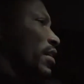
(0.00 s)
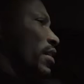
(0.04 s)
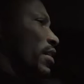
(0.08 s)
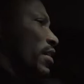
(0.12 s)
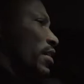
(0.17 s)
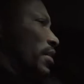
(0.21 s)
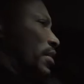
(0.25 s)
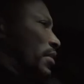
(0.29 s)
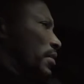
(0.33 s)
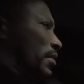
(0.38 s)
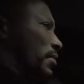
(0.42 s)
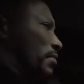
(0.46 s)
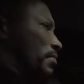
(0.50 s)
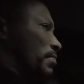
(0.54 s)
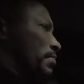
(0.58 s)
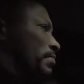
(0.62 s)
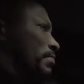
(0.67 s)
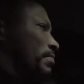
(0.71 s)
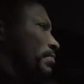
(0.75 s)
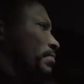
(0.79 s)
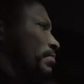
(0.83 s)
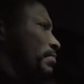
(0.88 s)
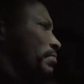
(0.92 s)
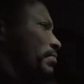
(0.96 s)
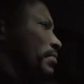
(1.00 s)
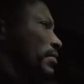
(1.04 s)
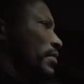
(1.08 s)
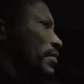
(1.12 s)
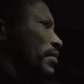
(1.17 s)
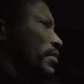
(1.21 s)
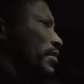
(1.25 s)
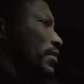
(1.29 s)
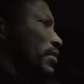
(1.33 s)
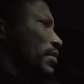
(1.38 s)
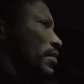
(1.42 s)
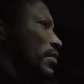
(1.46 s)
now
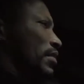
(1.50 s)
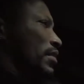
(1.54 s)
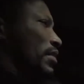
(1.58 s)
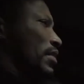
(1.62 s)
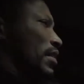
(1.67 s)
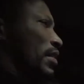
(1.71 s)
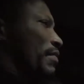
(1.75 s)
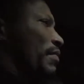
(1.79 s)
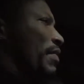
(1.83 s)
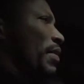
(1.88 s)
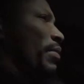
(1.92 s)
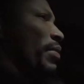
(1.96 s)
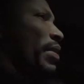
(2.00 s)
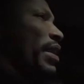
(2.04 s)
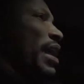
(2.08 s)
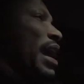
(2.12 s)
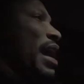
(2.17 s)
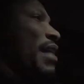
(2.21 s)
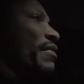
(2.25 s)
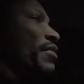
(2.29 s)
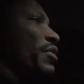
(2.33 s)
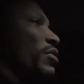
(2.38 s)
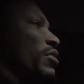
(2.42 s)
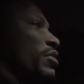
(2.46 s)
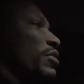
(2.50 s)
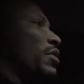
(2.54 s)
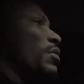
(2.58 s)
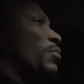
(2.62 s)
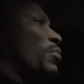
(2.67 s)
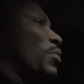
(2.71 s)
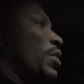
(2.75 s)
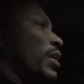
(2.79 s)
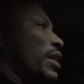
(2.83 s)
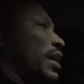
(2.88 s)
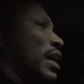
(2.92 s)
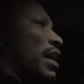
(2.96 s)
um, if i want to have a good
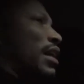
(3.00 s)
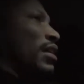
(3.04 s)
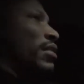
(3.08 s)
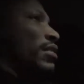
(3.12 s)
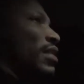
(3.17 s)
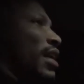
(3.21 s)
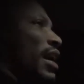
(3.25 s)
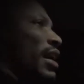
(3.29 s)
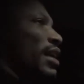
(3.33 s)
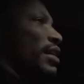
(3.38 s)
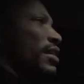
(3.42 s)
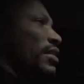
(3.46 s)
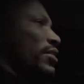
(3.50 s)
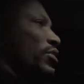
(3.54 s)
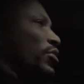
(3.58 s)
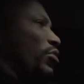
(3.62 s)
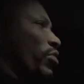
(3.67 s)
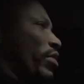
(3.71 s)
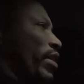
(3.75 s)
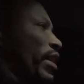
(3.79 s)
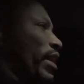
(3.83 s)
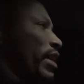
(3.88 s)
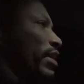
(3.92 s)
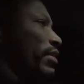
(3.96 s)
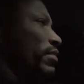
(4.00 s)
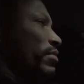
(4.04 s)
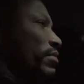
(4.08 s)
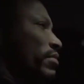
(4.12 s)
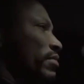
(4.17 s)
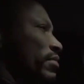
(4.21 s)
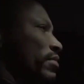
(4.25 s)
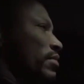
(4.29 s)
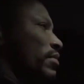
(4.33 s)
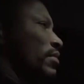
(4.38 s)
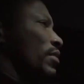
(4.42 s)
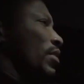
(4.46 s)
workout i could train
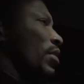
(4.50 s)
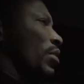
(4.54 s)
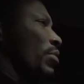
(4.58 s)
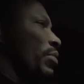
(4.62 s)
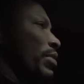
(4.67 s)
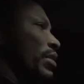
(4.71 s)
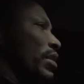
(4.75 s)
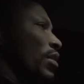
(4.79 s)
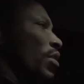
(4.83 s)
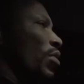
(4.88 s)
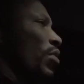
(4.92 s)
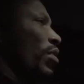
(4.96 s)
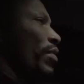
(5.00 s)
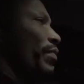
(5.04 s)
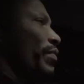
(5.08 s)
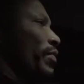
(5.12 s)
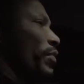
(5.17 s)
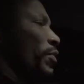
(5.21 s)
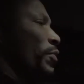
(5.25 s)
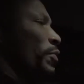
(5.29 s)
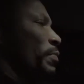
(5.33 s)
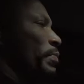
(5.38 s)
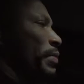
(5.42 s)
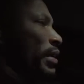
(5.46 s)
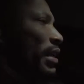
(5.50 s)
you know with lower food